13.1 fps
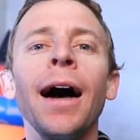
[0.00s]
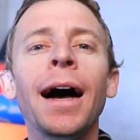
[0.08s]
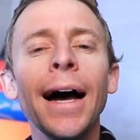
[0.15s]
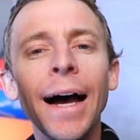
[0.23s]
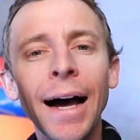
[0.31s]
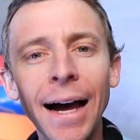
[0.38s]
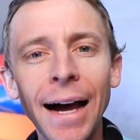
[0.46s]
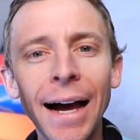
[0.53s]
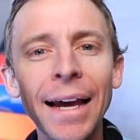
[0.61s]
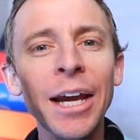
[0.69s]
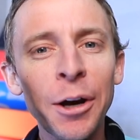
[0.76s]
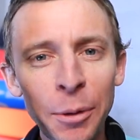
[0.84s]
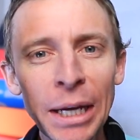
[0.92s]
Ah,
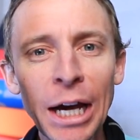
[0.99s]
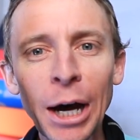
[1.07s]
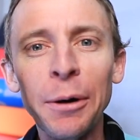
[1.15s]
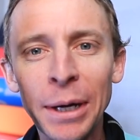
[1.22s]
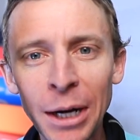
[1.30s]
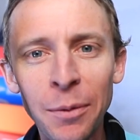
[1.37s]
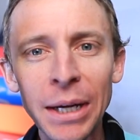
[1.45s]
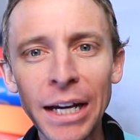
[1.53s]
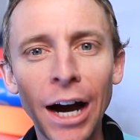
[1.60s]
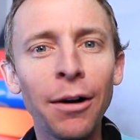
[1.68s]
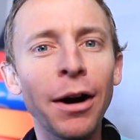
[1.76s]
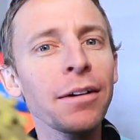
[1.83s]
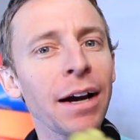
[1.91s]
here we go, here we go.
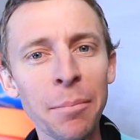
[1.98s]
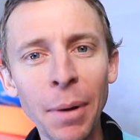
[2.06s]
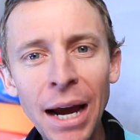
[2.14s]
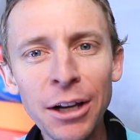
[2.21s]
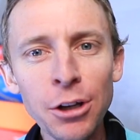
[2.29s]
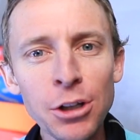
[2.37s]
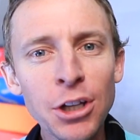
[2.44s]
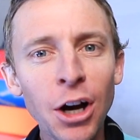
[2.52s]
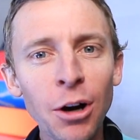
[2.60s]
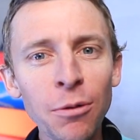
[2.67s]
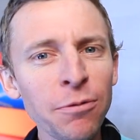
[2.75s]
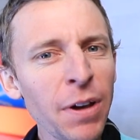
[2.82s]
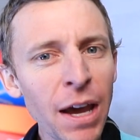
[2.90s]
All right, Michael's
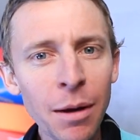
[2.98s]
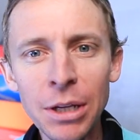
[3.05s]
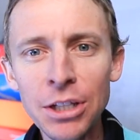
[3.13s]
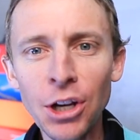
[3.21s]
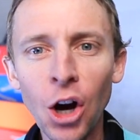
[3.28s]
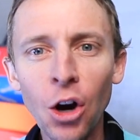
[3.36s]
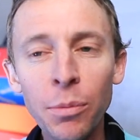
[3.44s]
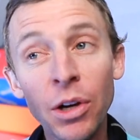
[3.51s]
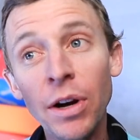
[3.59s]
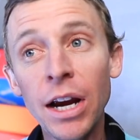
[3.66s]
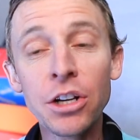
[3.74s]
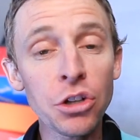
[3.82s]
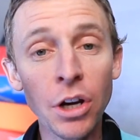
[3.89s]
home, family's home.
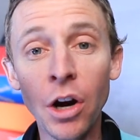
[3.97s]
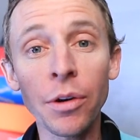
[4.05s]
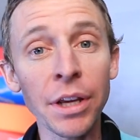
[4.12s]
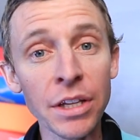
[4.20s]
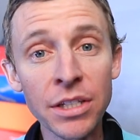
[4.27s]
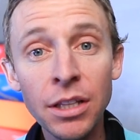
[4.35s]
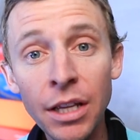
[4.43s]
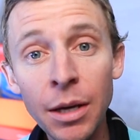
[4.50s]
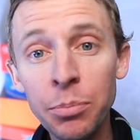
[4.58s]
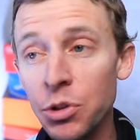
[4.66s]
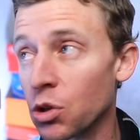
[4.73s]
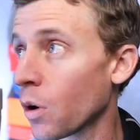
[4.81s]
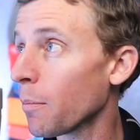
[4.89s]
They're actually already
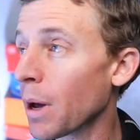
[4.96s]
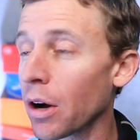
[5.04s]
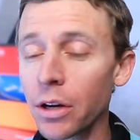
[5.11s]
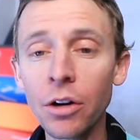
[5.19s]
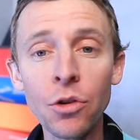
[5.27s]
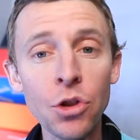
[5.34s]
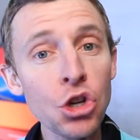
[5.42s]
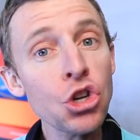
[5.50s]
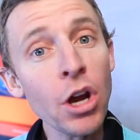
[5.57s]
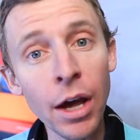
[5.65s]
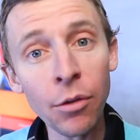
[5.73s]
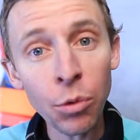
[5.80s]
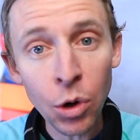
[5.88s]
asleep, so I'm out here in the
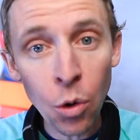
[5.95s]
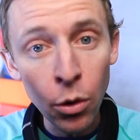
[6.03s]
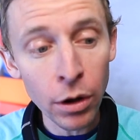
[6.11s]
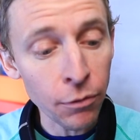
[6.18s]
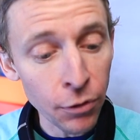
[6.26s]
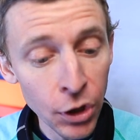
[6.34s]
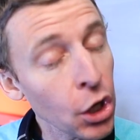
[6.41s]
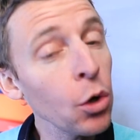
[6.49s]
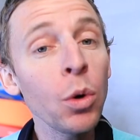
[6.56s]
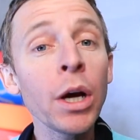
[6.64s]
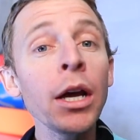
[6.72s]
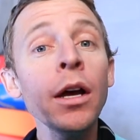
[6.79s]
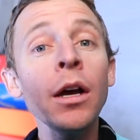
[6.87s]
shed recording for
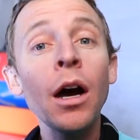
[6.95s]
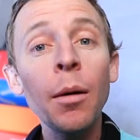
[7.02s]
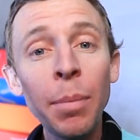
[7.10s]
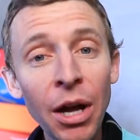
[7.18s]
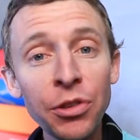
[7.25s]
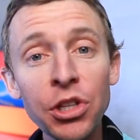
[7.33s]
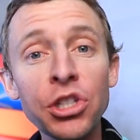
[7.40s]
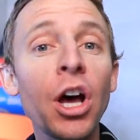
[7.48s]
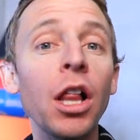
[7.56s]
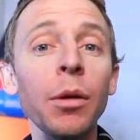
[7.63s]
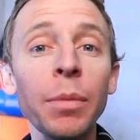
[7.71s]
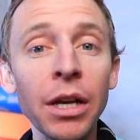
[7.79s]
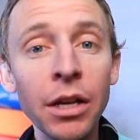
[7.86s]
you about the
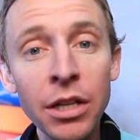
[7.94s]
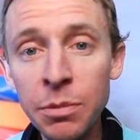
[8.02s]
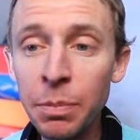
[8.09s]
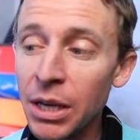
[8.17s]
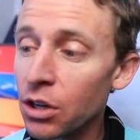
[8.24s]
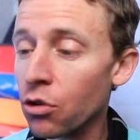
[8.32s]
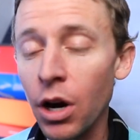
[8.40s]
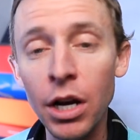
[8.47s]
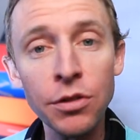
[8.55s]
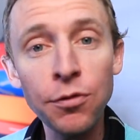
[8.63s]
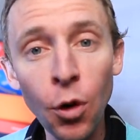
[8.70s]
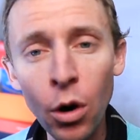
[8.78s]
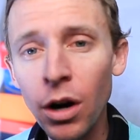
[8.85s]
Salomon
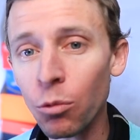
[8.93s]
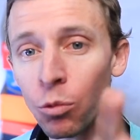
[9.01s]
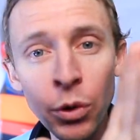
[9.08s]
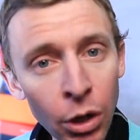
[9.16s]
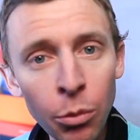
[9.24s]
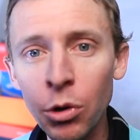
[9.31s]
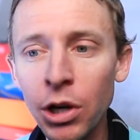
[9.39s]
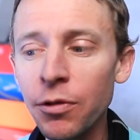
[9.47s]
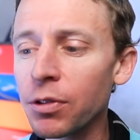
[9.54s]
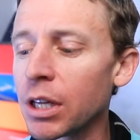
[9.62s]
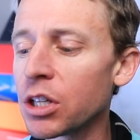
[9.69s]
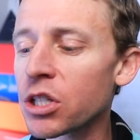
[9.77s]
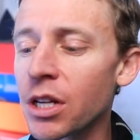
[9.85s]
Speedcross four. Real
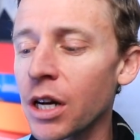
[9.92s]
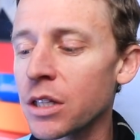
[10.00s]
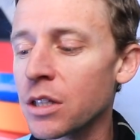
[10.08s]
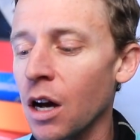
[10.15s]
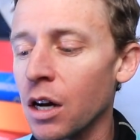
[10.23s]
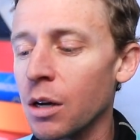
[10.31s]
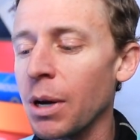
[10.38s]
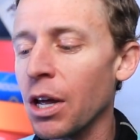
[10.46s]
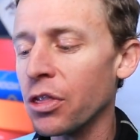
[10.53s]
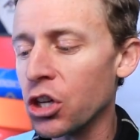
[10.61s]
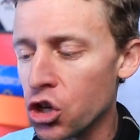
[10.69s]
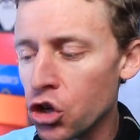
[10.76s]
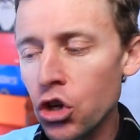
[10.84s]
briefly, just gonna talk
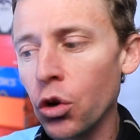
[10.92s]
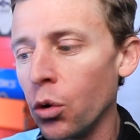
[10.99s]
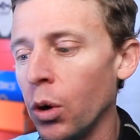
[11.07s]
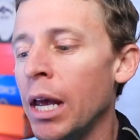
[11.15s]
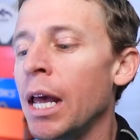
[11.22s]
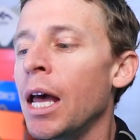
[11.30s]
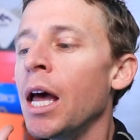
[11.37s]
about this shoe.